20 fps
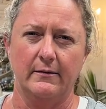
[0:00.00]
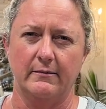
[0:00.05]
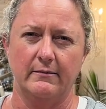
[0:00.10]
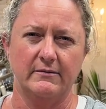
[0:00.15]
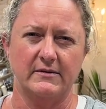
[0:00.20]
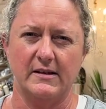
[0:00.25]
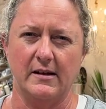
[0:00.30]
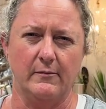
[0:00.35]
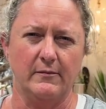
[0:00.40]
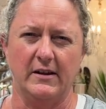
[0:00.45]

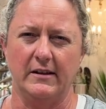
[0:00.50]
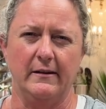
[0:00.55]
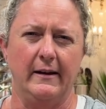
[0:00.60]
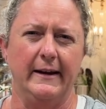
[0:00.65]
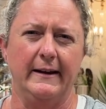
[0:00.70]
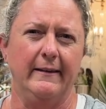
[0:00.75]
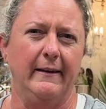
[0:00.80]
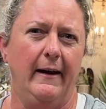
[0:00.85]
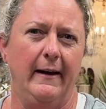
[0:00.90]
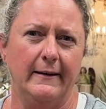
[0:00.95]
something
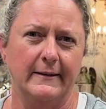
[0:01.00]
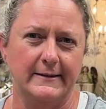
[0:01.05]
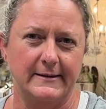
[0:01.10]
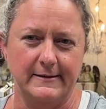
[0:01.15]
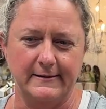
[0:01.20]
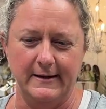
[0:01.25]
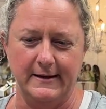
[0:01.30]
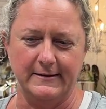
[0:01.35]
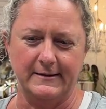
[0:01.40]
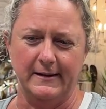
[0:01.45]
like that.
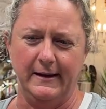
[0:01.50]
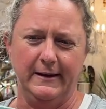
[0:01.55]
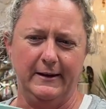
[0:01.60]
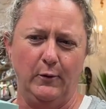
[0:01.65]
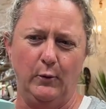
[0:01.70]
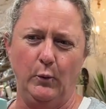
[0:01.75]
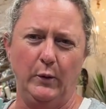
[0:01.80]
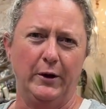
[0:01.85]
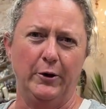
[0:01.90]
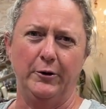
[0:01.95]
It's like a
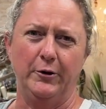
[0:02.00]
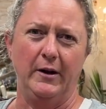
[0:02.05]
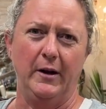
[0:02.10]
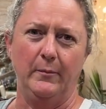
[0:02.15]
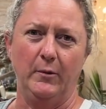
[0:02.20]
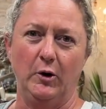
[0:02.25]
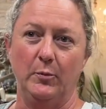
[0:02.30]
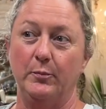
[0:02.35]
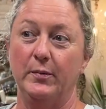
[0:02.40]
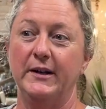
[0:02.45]
weird
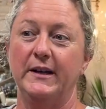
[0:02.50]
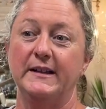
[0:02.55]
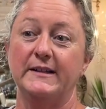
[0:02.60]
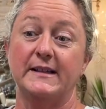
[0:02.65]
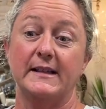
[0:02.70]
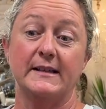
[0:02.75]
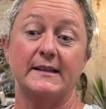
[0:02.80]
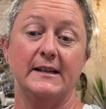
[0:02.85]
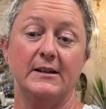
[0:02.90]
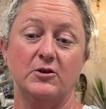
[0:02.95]
number, but it's
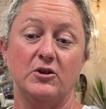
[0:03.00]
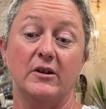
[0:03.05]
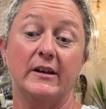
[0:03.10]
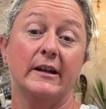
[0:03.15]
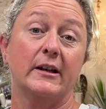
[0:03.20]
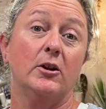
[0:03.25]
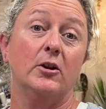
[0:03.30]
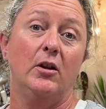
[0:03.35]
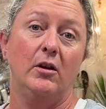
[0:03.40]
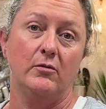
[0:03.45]
essentially
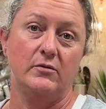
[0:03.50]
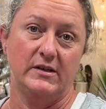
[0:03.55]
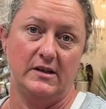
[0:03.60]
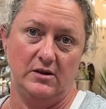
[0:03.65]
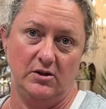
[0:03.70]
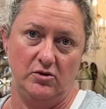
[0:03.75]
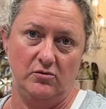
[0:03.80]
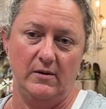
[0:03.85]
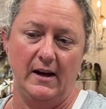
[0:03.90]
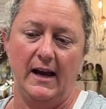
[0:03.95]
close
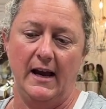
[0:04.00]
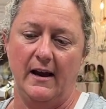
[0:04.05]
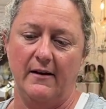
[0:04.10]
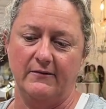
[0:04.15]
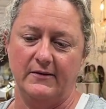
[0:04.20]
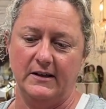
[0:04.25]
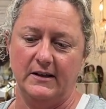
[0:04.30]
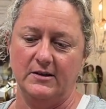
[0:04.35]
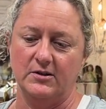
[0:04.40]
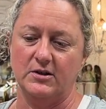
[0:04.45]
to a
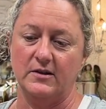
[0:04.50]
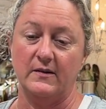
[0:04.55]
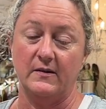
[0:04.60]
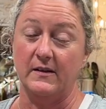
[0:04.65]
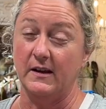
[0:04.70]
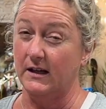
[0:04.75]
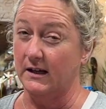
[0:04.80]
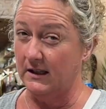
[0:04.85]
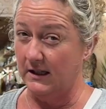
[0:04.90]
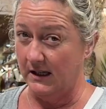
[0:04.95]
1/2 inch
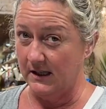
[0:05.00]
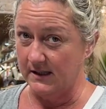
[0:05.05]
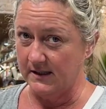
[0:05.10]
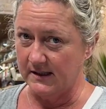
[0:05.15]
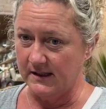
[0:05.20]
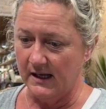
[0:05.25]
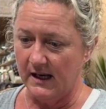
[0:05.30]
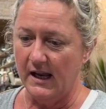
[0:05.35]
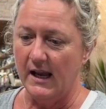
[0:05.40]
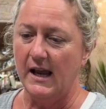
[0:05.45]

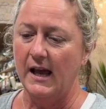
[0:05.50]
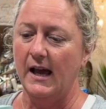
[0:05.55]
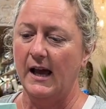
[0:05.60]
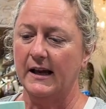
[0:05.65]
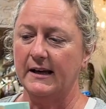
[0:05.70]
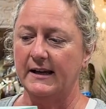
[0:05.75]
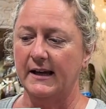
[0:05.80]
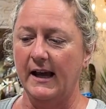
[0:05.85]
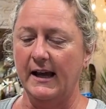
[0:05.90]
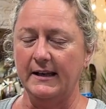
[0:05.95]
thickness.
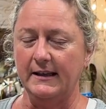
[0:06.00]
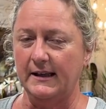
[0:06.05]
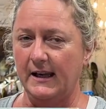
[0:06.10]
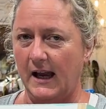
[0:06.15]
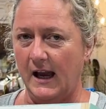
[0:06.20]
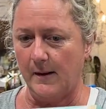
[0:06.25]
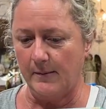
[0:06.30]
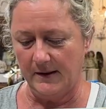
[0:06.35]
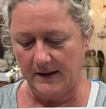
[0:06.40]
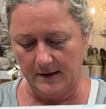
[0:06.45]
Again,
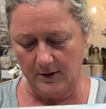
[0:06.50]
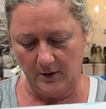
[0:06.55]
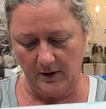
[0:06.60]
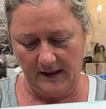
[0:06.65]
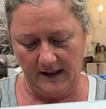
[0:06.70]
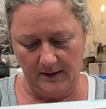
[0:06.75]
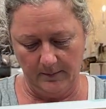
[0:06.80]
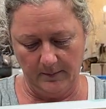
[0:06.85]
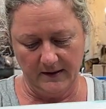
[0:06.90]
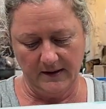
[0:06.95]
cabinet
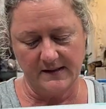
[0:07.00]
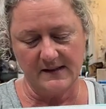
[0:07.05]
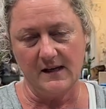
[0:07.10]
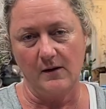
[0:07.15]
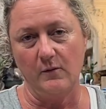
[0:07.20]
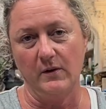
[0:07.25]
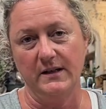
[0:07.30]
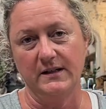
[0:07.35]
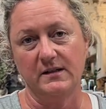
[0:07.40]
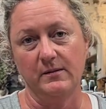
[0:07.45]
grade, because I
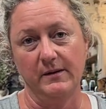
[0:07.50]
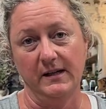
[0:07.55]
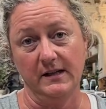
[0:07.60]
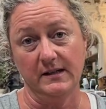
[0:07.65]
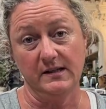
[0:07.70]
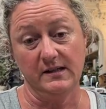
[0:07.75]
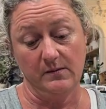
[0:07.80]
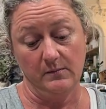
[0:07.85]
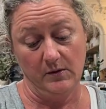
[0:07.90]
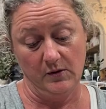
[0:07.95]
want it to be as
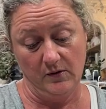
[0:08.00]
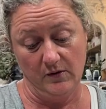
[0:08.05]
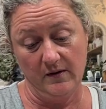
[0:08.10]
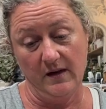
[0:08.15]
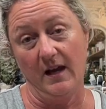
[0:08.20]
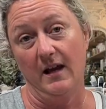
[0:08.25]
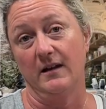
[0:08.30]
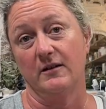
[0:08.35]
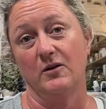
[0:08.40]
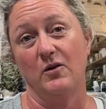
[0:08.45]
smooth
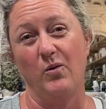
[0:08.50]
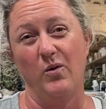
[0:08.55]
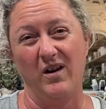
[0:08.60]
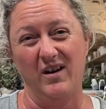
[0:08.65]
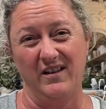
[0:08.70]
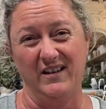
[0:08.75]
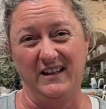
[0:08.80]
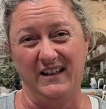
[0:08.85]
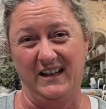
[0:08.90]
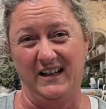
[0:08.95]
and
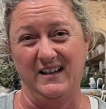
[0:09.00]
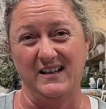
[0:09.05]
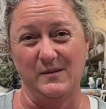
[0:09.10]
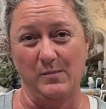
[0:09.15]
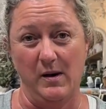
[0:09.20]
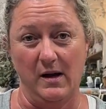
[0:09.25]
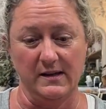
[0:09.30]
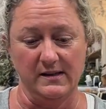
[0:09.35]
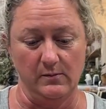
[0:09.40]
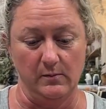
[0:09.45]
quality as
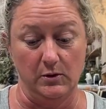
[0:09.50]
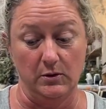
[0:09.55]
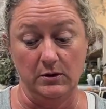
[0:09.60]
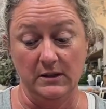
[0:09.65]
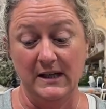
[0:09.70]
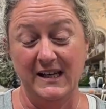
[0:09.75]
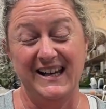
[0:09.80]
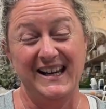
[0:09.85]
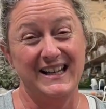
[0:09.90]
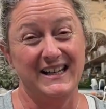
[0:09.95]
possible,
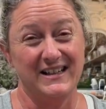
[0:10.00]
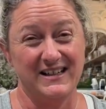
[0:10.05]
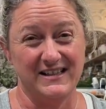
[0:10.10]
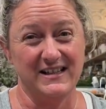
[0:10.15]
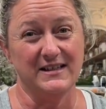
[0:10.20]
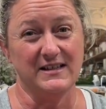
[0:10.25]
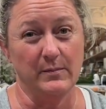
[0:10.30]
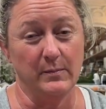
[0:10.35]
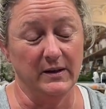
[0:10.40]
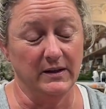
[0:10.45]
because
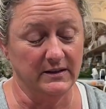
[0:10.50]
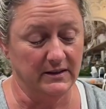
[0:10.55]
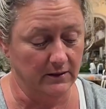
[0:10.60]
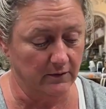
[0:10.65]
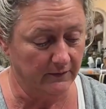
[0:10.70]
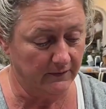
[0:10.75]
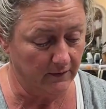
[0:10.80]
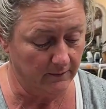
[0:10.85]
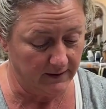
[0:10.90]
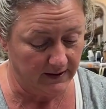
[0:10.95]
that's a big deal
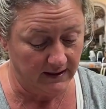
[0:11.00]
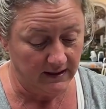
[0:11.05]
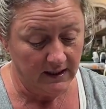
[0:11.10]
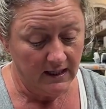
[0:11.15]
for me.